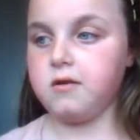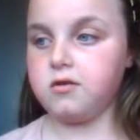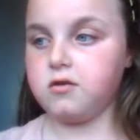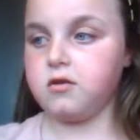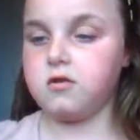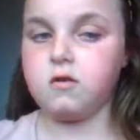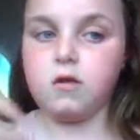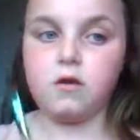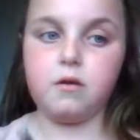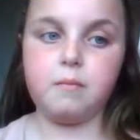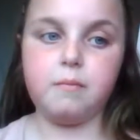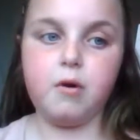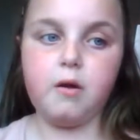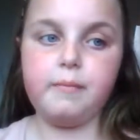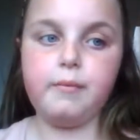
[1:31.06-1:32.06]
brush, just
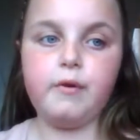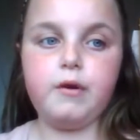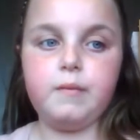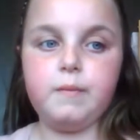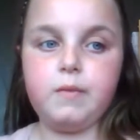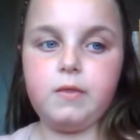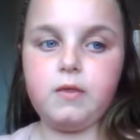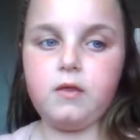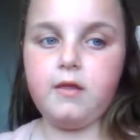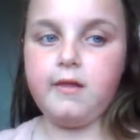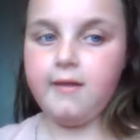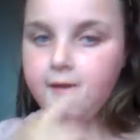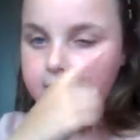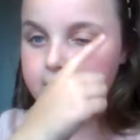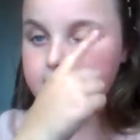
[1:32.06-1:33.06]
to pop on
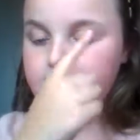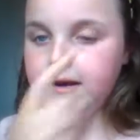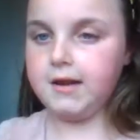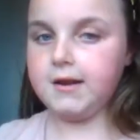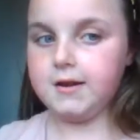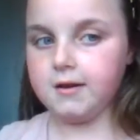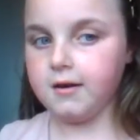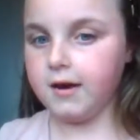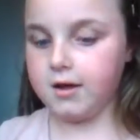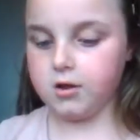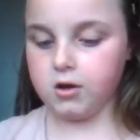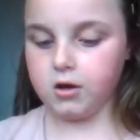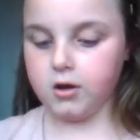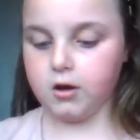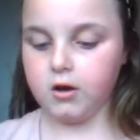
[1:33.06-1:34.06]
the lid
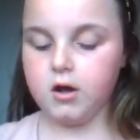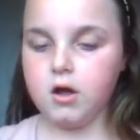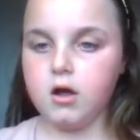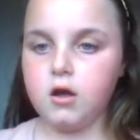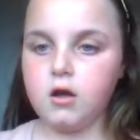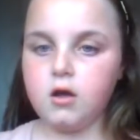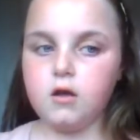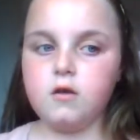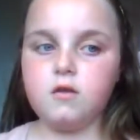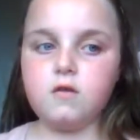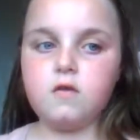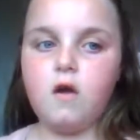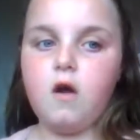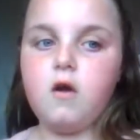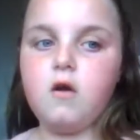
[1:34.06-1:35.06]
eyeshadow.
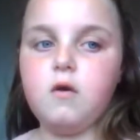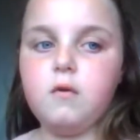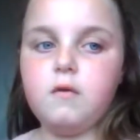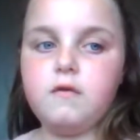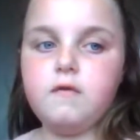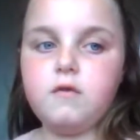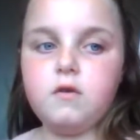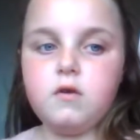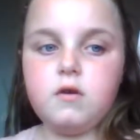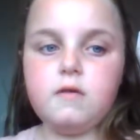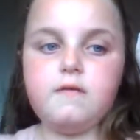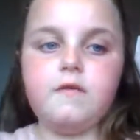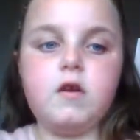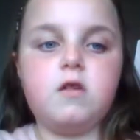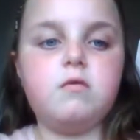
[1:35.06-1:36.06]
So
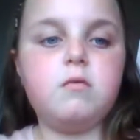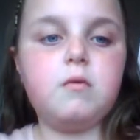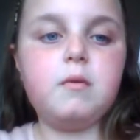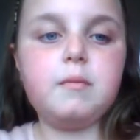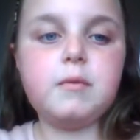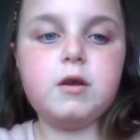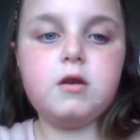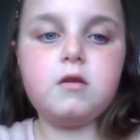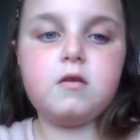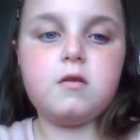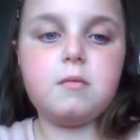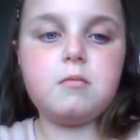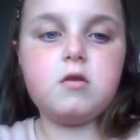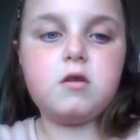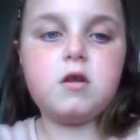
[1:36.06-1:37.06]
first of all, what I'm going to do
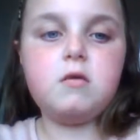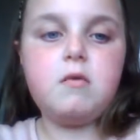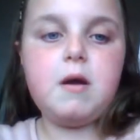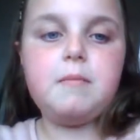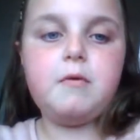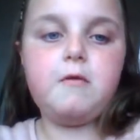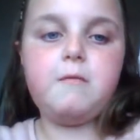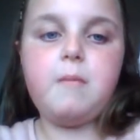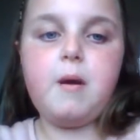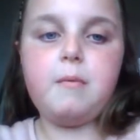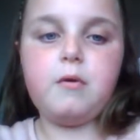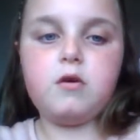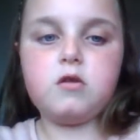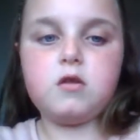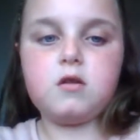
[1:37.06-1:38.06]
is I'm just going to wipe off
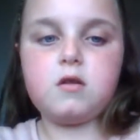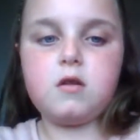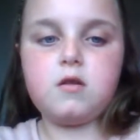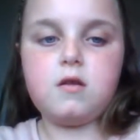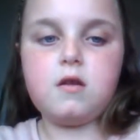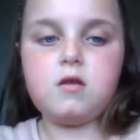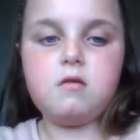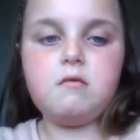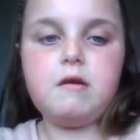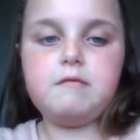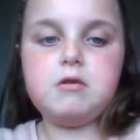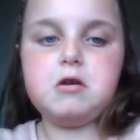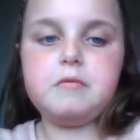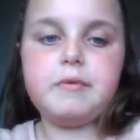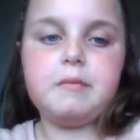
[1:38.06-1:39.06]
my brushes because they do
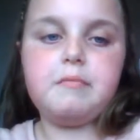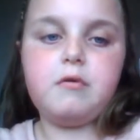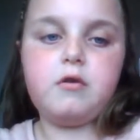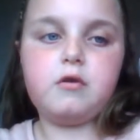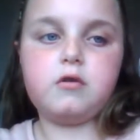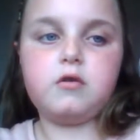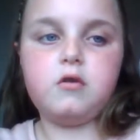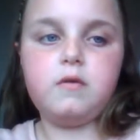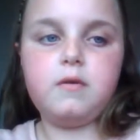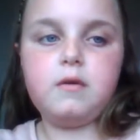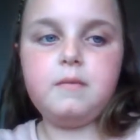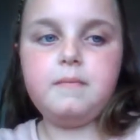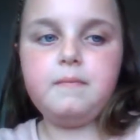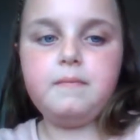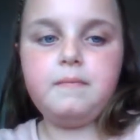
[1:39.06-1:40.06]
have a little bit of product on
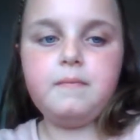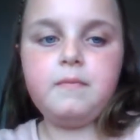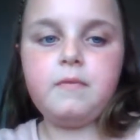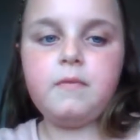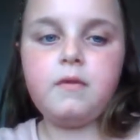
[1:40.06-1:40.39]
them.